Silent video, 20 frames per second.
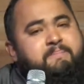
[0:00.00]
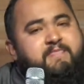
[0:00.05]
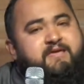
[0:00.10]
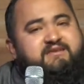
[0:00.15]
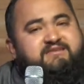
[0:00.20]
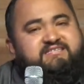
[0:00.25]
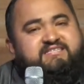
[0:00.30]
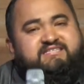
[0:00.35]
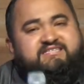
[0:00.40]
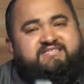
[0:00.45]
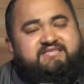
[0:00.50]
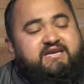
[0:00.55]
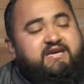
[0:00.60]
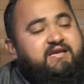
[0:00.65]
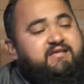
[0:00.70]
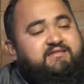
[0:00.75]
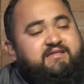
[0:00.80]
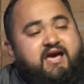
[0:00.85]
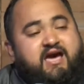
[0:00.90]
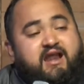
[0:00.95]
and
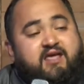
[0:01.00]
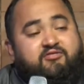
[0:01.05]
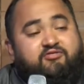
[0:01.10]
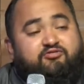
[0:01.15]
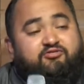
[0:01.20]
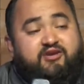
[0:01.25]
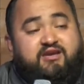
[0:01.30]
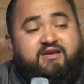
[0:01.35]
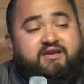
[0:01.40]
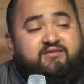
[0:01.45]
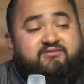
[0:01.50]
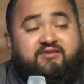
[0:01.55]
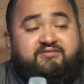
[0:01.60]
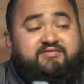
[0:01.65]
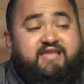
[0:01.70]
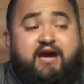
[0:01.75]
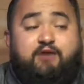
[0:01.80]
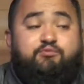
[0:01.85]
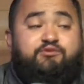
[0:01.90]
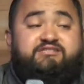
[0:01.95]
seeing that and thinking
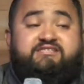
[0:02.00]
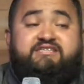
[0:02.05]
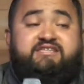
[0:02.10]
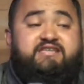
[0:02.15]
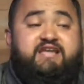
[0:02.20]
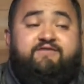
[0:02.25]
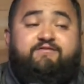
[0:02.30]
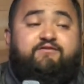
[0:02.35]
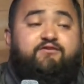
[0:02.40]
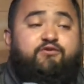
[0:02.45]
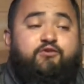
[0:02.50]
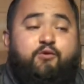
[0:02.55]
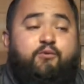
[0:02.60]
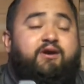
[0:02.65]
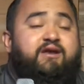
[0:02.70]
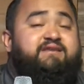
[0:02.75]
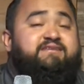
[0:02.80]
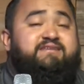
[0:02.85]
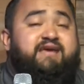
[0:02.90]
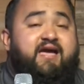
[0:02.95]
that that was never
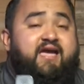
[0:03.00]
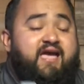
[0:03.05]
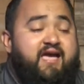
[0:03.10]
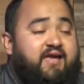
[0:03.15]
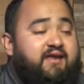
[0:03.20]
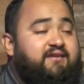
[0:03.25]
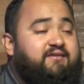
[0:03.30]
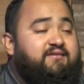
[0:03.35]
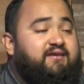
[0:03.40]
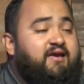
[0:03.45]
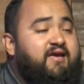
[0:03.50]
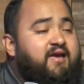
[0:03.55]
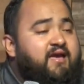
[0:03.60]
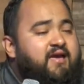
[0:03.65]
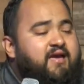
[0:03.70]
going to end.